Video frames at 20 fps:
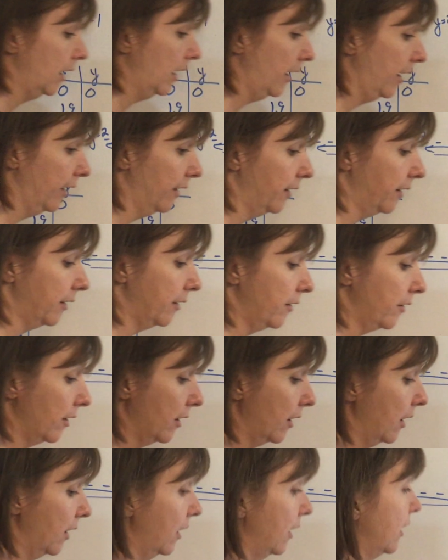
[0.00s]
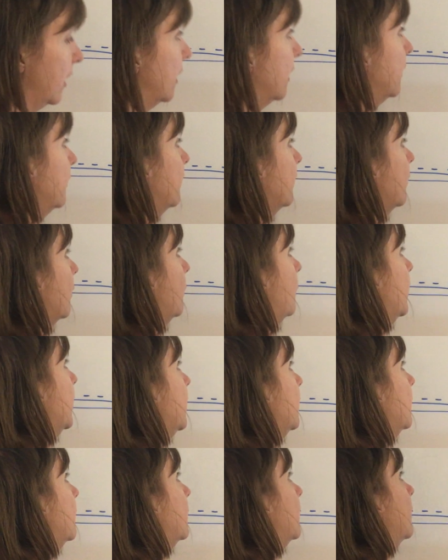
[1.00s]
and it's
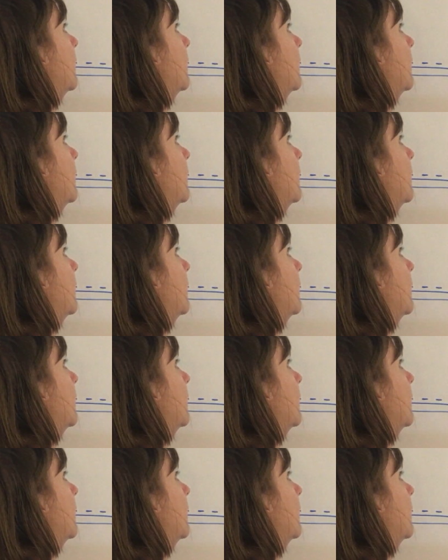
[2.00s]
going